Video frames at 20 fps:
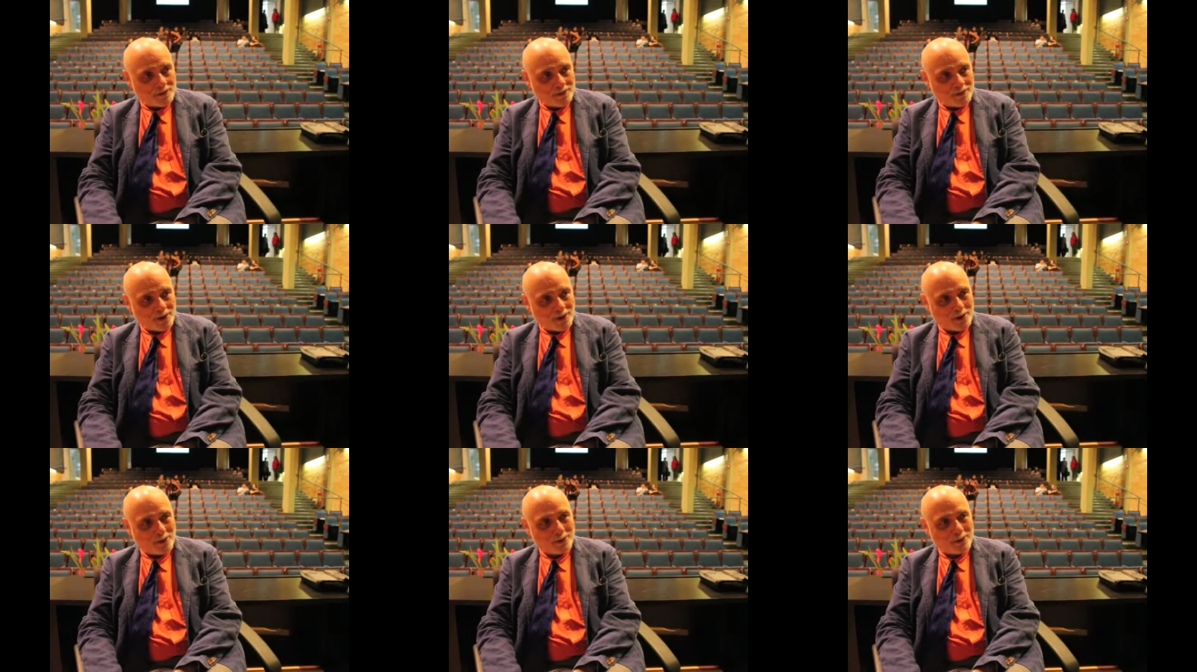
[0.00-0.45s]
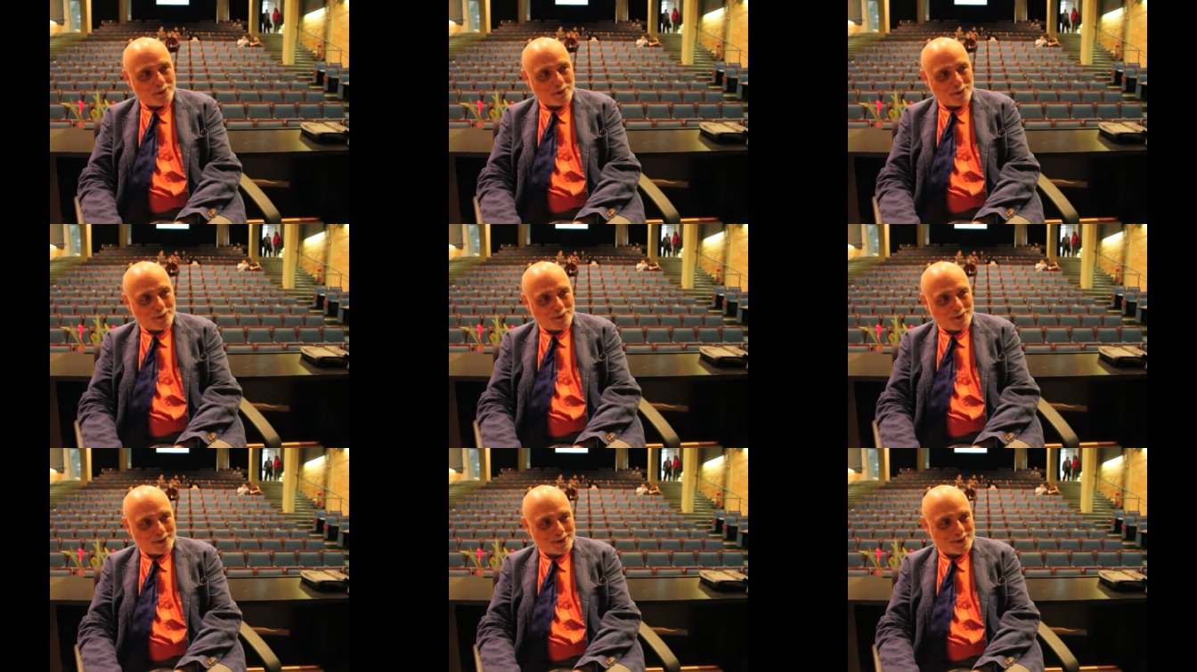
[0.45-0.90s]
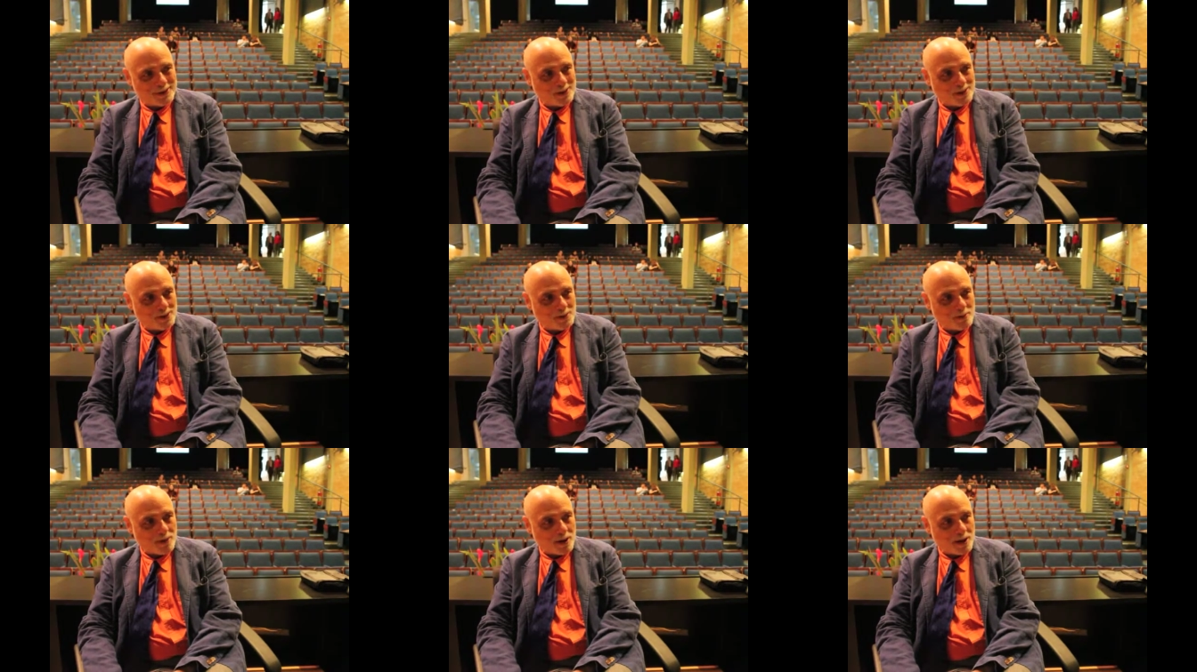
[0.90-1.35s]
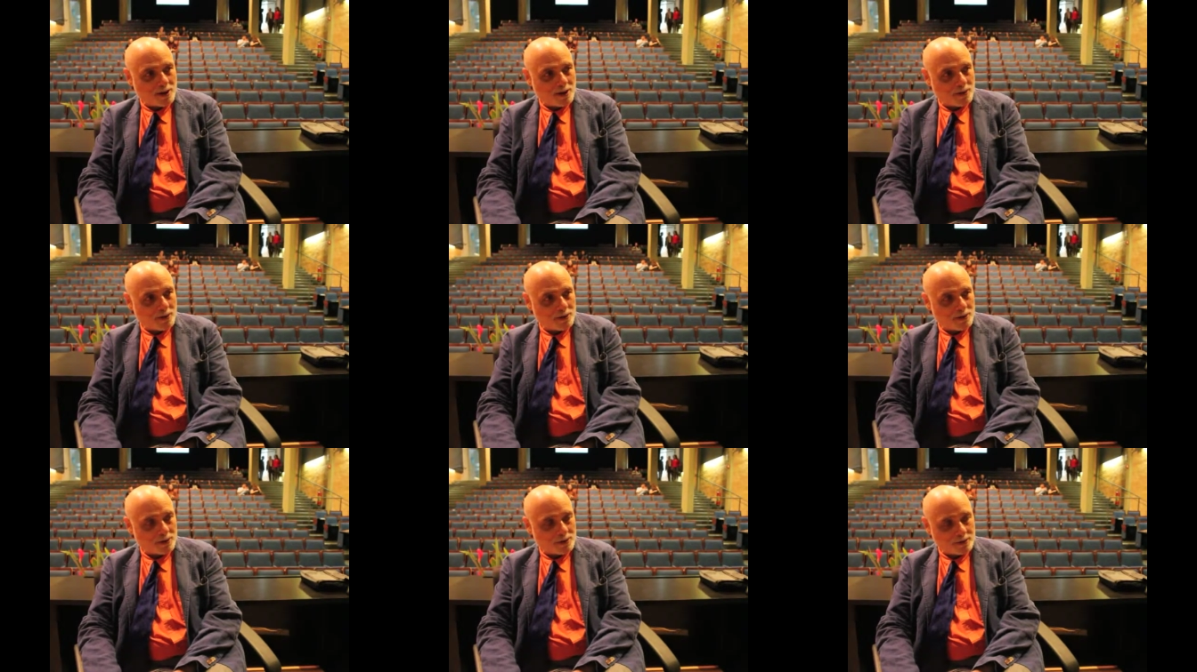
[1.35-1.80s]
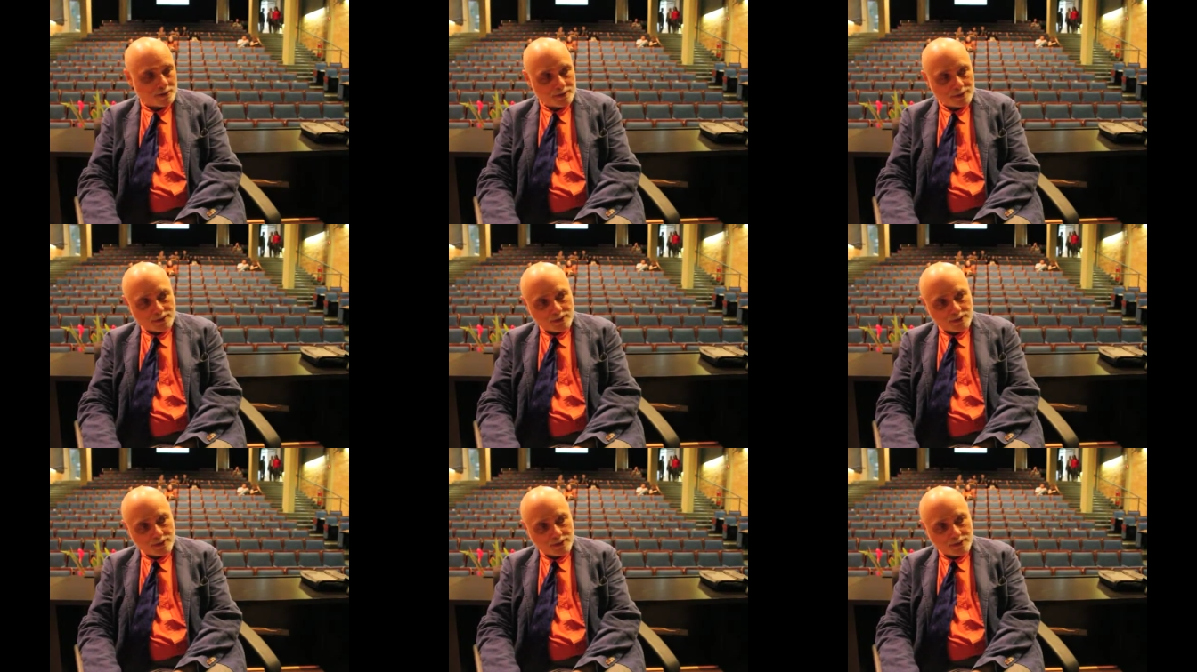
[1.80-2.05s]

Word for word: autoimmune disease models